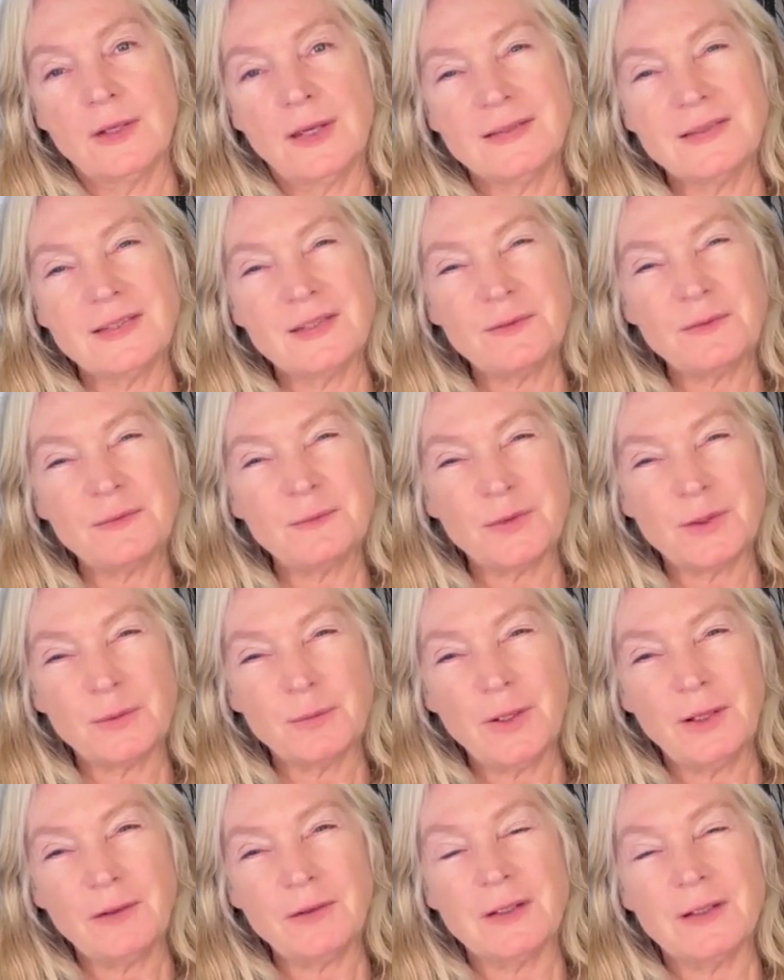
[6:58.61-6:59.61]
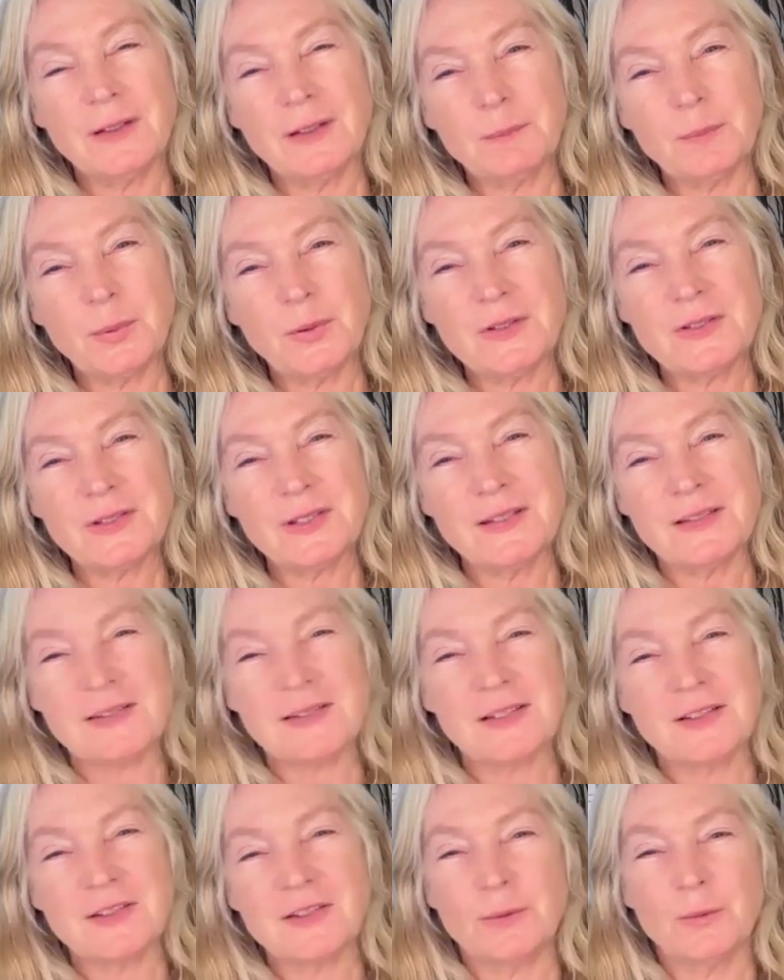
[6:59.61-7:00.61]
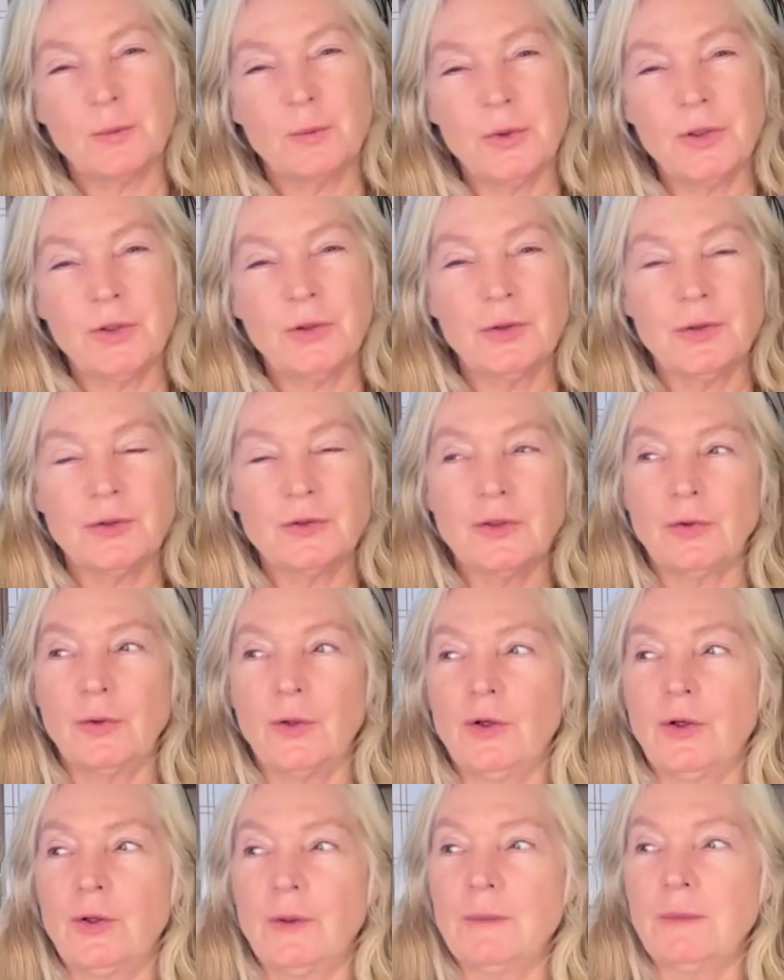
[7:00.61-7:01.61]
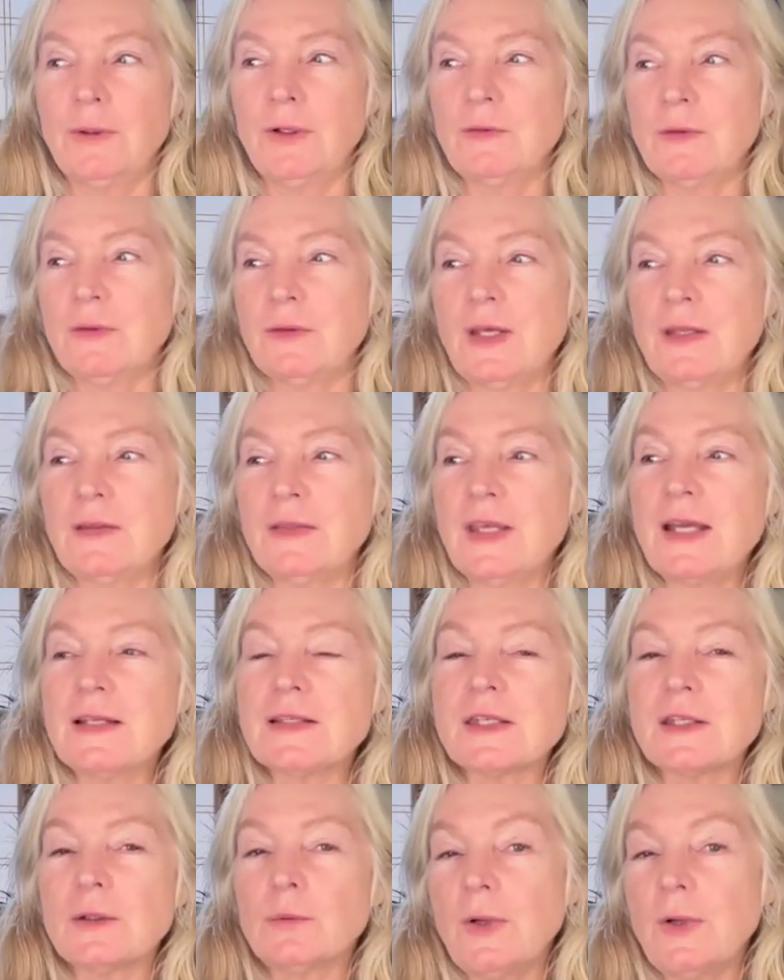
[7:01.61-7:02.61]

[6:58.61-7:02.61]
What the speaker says: As if it puts it in such a weird term that's the